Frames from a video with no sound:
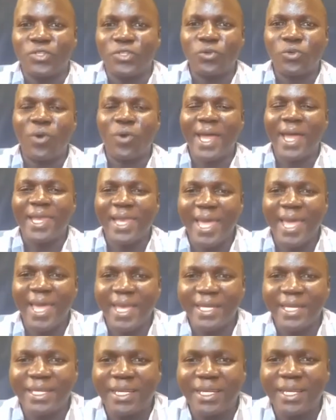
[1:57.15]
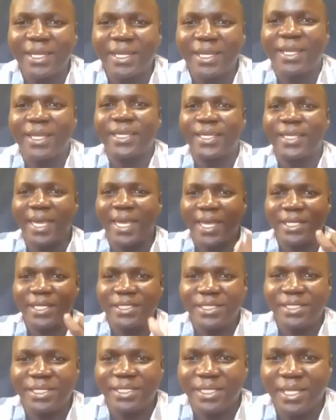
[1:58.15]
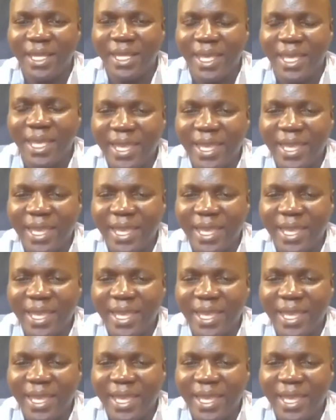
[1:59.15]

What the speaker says: So unlike gas